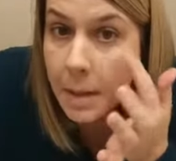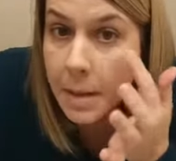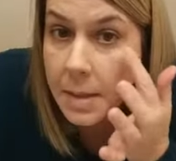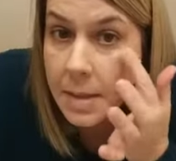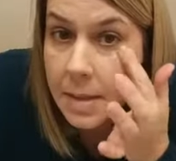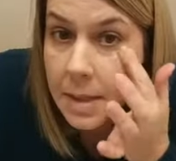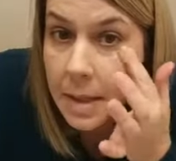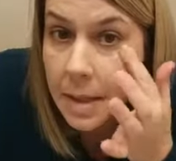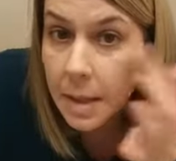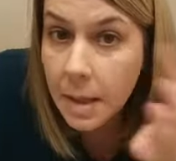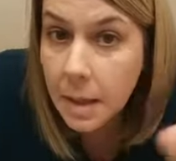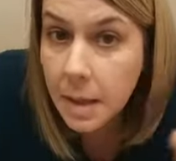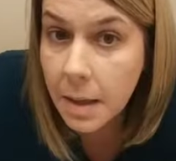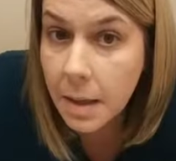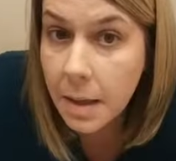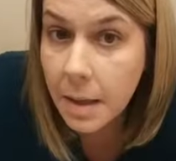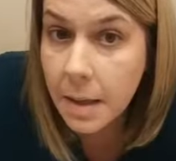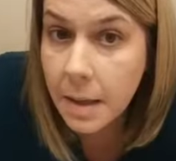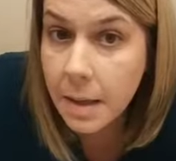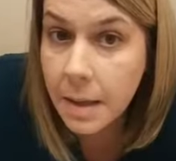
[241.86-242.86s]
See,
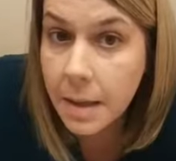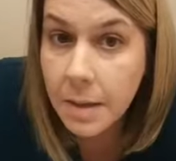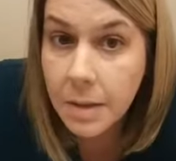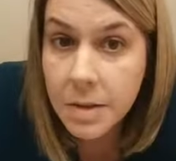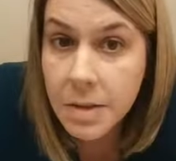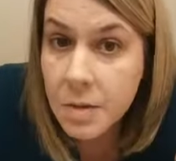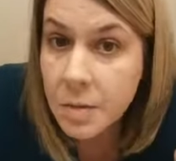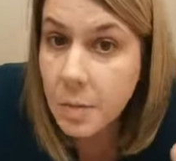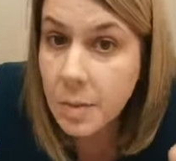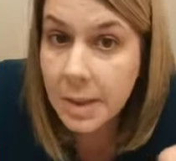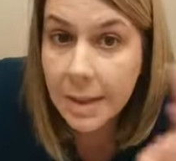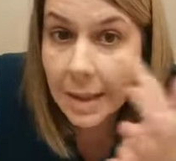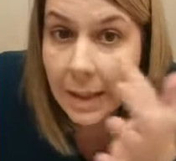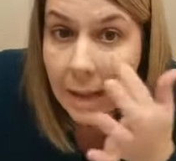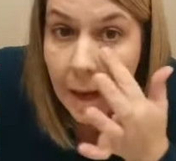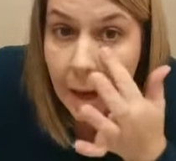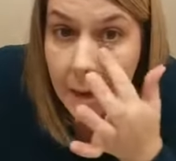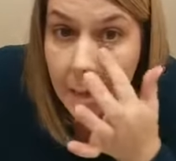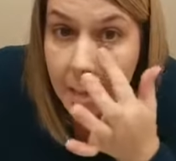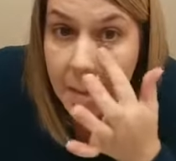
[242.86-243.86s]
it looks really
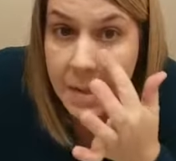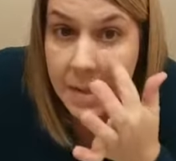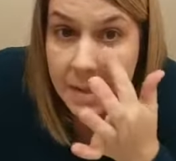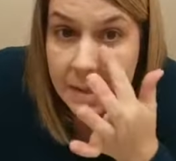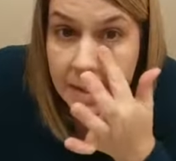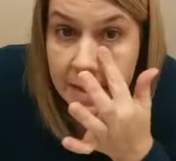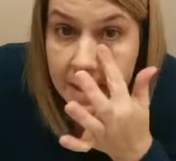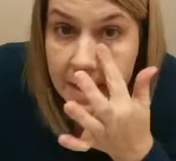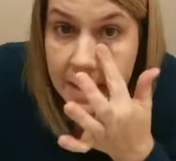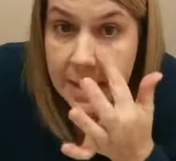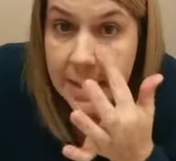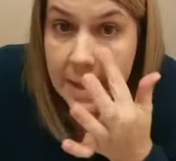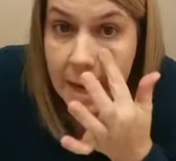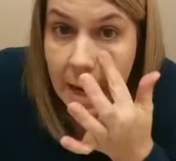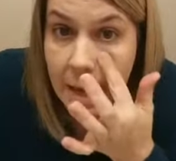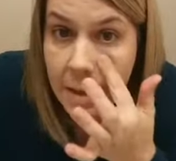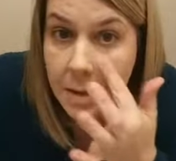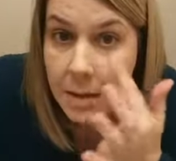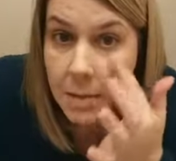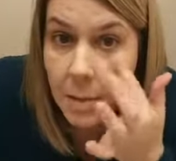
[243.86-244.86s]
light, but this is
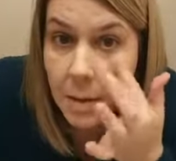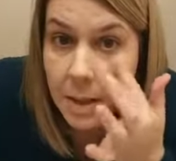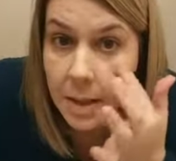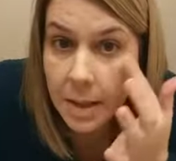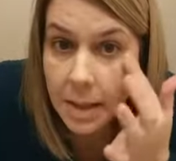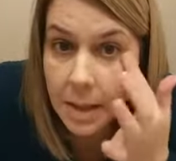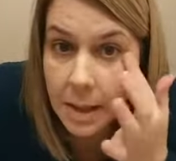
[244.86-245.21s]
exactly what I